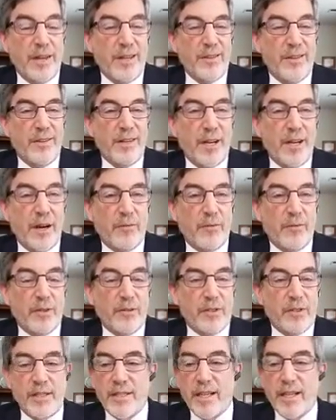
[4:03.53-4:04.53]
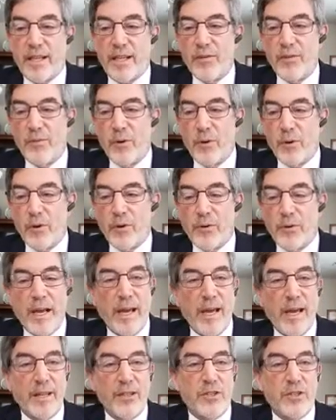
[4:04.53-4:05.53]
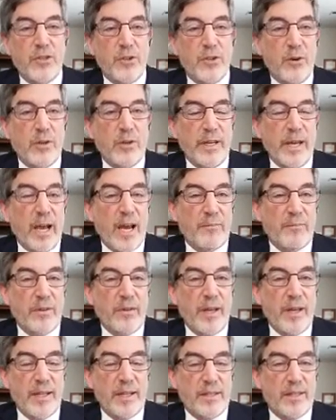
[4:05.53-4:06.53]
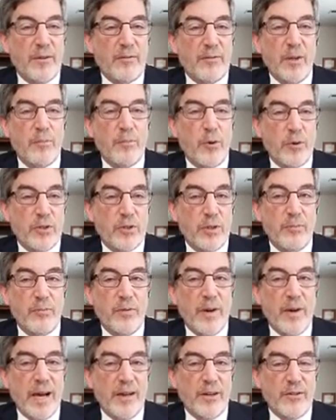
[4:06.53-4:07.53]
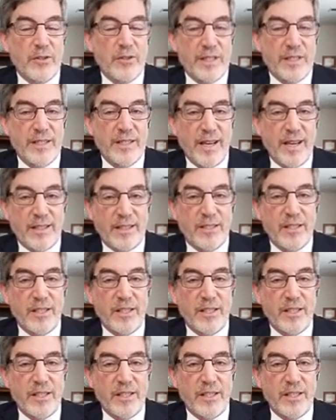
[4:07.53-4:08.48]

the governor's executive order, and shortly after that, several abortion providers in Texas